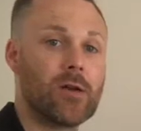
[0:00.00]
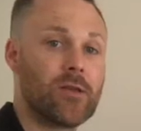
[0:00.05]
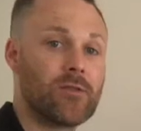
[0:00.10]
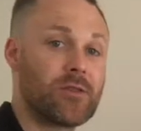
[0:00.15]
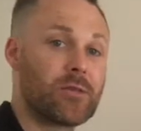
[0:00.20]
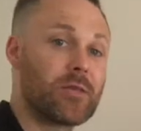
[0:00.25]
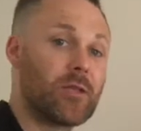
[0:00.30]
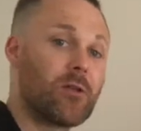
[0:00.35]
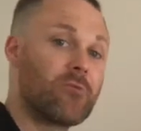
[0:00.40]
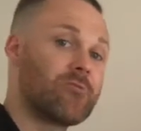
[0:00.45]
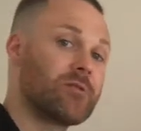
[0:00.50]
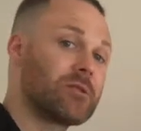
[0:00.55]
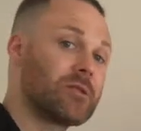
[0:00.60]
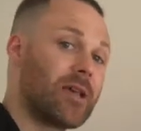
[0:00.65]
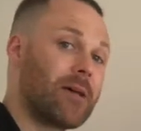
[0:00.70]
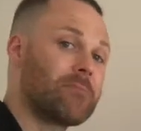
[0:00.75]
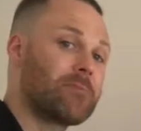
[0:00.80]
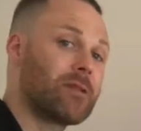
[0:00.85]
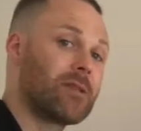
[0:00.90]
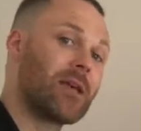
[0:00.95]
There's no
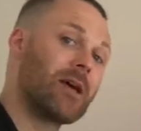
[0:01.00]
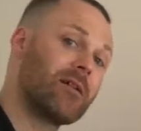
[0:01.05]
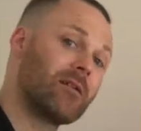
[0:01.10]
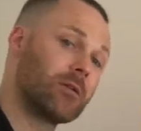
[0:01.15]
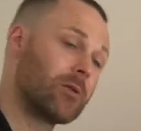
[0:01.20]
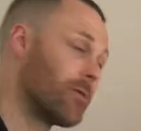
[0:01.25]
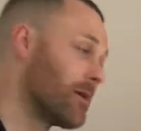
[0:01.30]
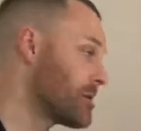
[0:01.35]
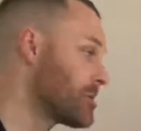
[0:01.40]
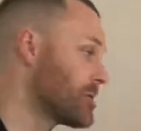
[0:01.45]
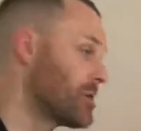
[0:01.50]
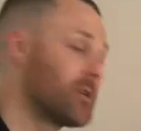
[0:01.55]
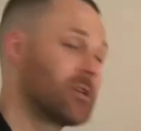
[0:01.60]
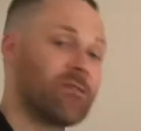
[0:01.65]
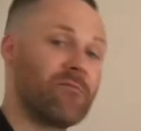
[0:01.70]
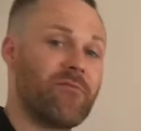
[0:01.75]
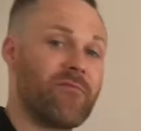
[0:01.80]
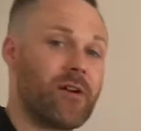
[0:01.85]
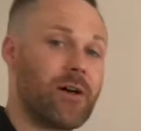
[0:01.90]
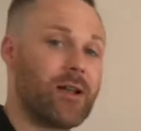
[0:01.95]
receptor there to actually
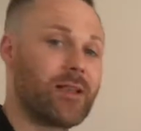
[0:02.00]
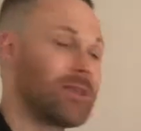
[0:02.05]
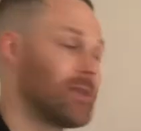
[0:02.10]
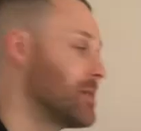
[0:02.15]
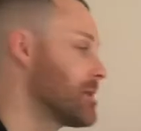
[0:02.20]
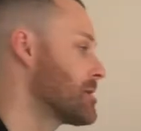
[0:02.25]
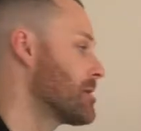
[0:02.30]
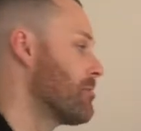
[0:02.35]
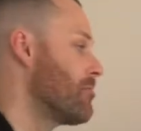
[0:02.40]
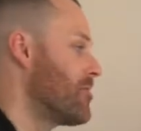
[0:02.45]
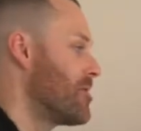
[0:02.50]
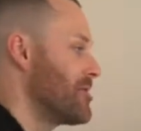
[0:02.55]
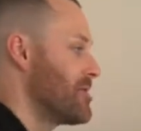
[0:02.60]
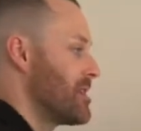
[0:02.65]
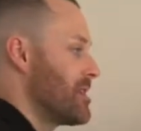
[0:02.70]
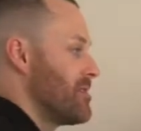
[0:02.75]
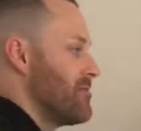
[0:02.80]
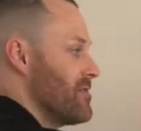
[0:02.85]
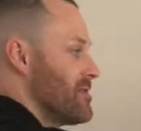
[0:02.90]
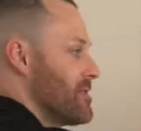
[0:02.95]
convert it. So what the
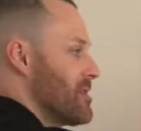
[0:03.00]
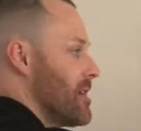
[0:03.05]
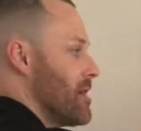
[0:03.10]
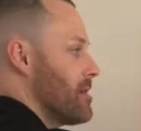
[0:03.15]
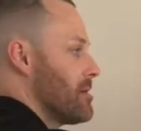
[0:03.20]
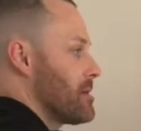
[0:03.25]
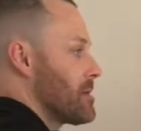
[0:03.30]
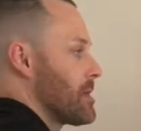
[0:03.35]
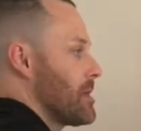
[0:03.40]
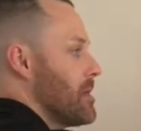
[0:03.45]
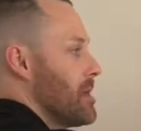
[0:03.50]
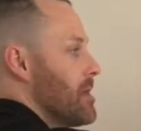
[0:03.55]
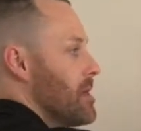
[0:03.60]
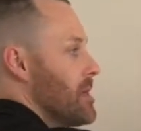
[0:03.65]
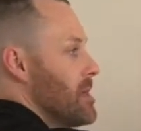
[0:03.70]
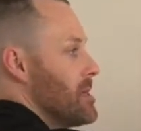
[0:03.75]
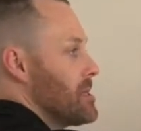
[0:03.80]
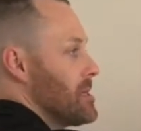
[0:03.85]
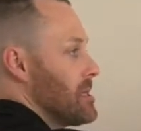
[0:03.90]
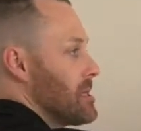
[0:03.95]
liver does
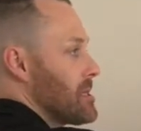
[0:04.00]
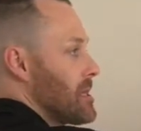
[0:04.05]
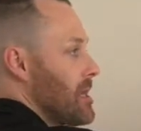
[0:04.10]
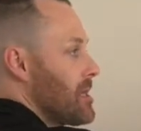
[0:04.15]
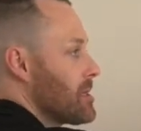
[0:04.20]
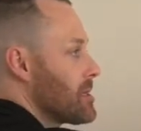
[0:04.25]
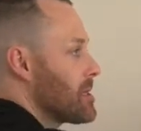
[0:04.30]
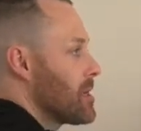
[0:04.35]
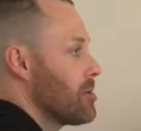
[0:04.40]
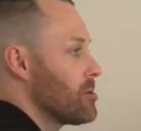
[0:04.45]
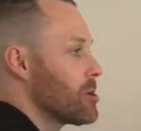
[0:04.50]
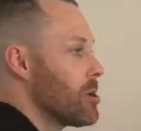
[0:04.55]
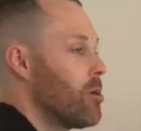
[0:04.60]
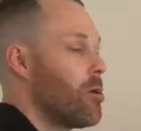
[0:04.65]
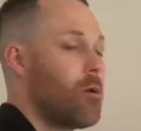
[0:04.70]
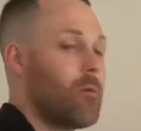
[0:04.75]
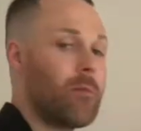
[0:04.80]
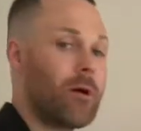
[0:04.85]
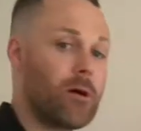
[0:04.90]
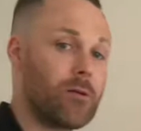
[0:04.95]
is it sends those
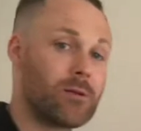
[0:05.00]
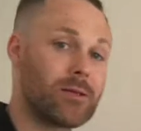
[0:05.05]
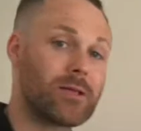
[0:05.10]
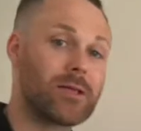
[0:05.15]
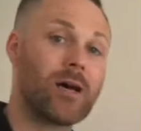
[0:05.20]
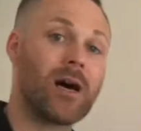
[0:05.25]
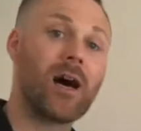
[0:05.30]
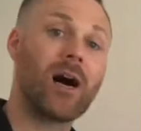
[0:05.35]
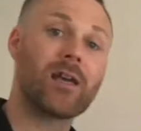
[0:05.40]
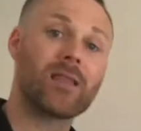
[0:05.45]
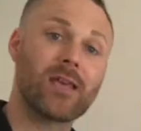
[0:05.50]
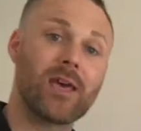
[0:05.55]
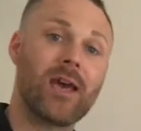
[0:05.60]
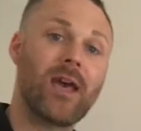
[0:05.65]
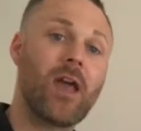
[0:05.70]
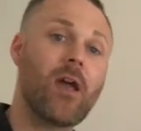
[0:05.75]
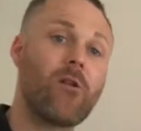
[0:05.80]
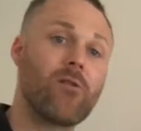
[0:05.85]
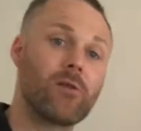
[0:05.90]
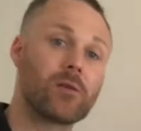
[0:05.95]
hormones to other
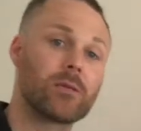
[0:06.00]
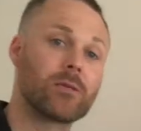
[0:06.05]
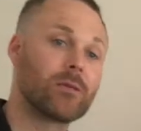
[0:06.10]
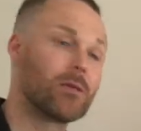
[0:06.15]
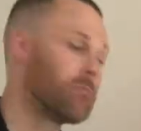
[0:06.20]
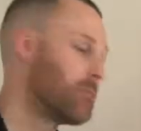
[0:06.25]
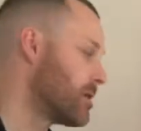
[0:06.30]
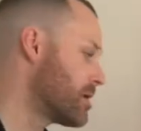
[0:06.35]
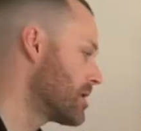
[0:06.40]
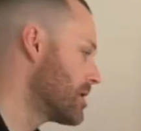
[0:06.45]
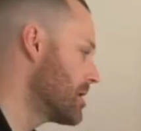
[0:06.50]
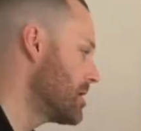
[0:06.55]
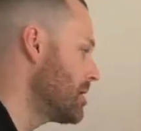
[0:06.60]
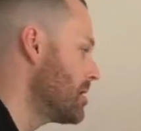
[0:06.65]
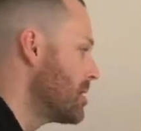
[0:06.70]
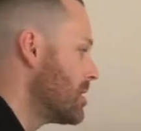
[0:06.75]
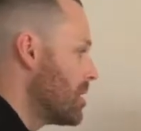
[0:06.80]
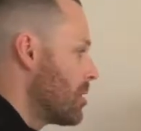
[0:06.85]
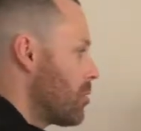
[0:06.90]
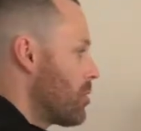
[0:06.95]
areas of the body
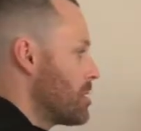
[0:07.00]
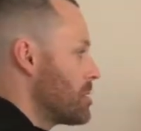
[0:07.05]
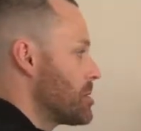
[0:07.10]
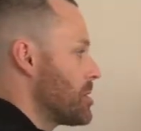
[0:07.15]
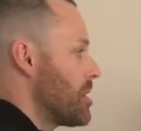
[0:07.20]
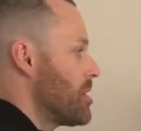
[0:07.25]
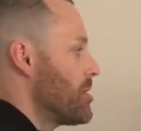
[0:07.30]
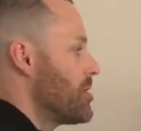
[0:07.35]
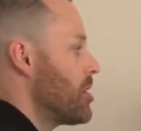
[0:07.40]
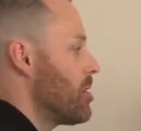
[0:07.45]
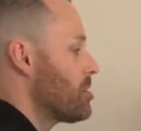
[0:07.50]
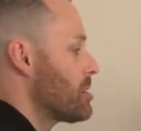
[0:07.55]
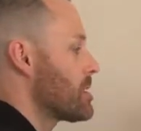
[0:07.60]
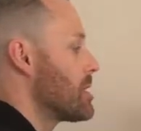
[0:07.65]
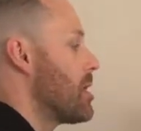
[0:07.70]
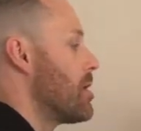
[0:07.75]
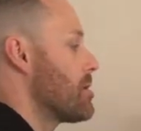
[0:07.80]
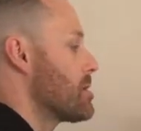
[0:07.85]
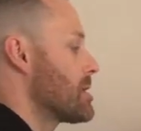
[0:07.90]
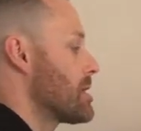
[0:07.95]
which are not
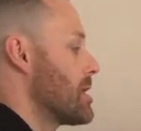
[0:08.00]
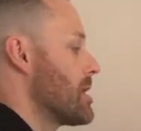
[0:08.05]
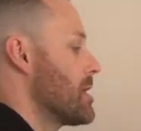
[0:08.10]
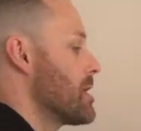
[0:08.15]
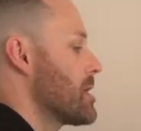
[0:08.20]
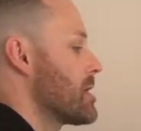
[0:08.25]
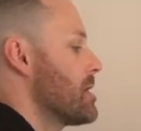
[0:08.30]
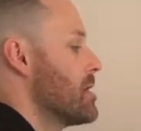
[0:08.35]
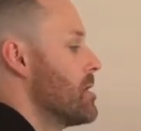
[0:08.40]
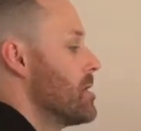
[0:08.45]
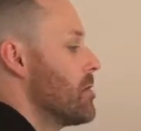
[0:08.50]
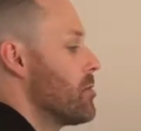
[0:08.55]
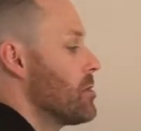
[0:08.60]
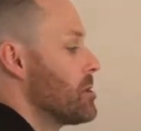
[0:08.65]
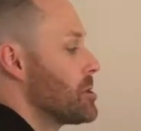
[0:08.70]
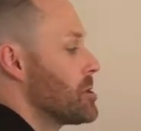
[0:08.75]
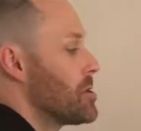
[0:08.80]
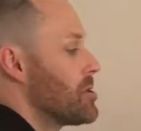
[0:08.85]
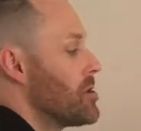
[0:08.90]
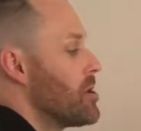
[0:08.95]
toxic,
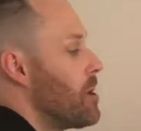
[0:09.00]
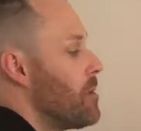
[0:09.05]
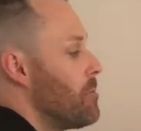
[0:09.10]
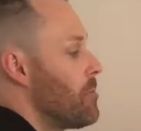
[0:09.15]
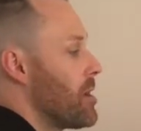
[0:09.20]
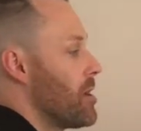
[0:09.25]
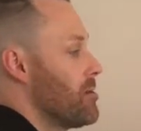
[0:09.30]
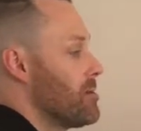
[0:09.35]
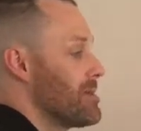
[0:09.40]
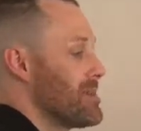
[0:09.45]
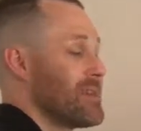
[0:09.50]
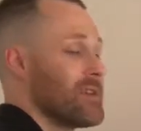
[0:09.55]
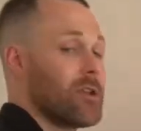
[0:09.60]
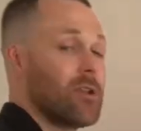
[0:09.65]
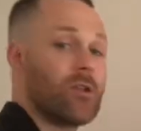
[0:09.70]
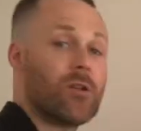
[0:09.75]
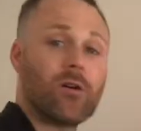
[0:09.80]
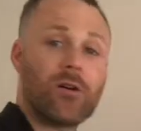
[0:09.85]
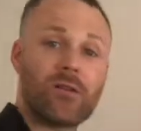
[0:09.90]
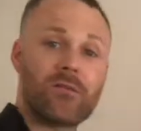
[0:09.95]
which are not bloated
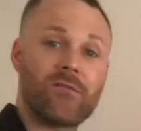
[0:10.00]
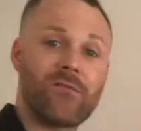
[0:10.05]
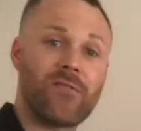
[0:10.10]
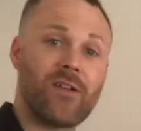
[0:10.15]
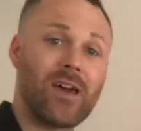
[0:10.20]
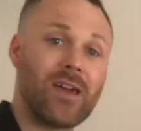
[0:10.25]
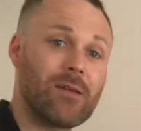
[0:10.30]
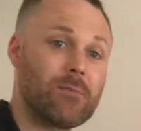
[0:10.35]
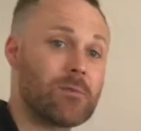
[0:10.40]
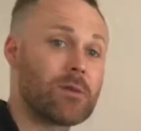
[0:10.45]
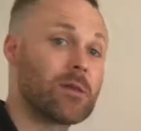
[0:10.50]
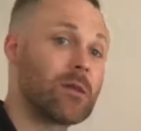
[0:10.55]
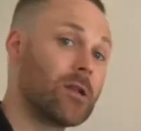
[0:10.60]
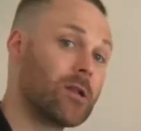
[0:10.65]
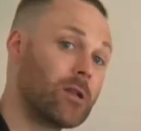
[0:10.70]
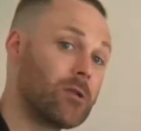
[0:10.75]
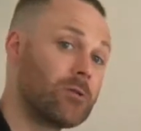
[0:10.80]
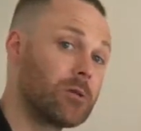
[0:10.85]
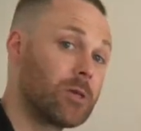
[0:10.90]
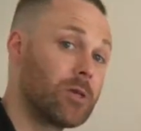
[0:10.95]
and not inflamed,
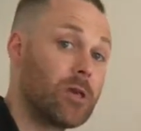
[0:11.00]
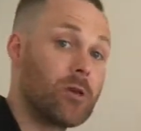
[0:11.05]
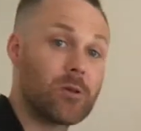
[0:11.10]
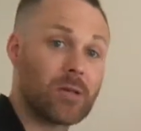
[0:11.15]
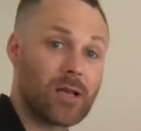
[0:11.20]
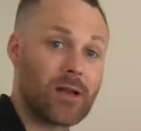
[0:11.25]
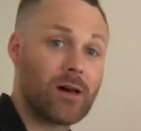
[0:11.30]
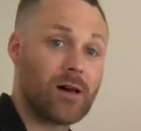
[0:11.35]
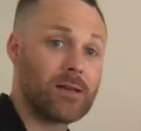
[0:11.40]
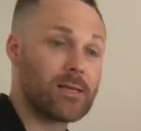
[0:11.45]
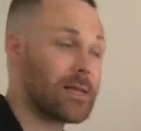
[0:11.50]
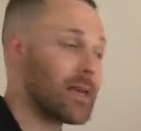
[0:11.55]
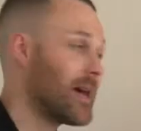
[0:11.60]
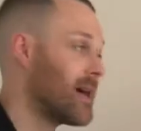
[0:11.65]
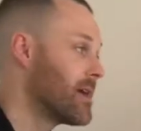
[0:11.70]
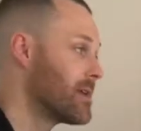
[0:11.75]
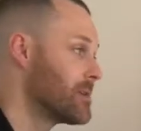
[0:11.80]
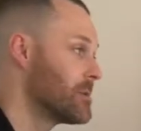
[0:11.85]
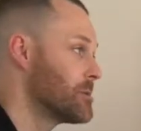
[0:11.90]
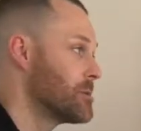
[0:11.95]
to utilize
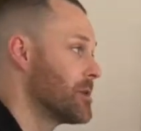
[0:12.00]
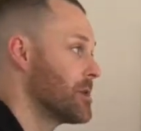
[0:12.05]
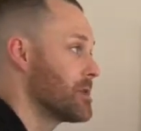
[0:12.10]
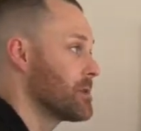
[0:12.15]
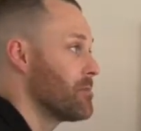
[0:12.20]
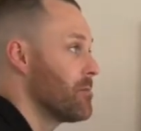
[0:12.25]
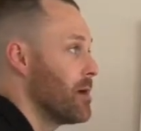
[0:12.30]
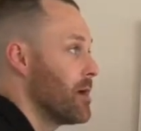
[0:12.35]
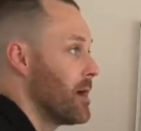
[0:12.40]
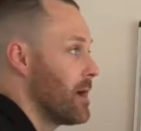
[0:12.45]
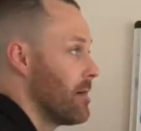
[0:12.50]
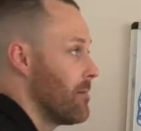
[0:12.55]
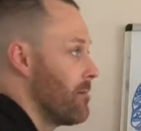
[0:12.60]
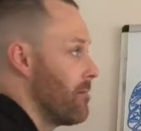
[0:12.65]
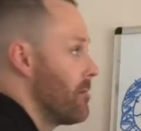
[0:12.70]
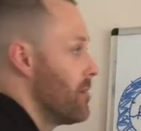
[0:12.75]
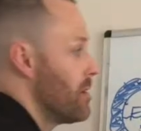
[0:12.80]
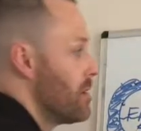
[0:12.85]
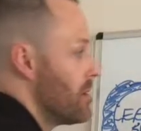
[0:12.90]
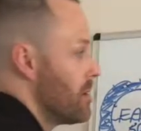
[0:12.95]
that energy as
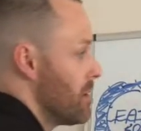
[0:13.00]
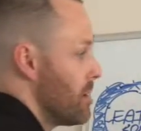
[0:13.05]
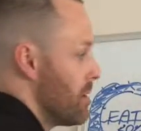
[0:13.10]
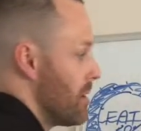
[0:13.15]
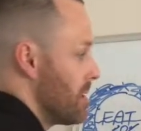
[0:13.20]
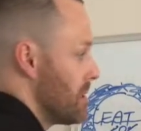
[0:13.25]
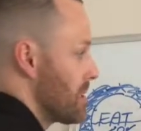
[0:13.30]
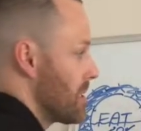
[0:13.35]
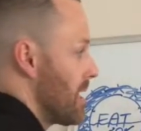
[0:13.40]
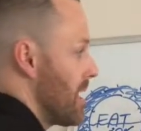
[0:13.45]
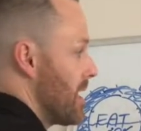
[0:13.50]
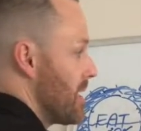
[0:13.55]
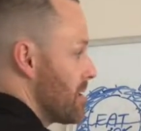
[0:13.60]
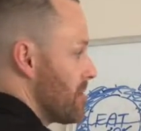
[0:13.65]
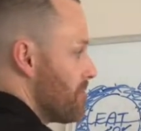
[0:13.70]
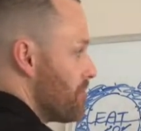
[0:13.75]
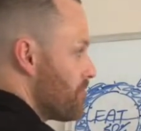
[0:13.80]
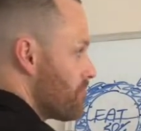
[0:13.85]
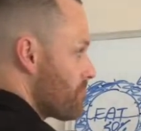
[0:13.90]
instead.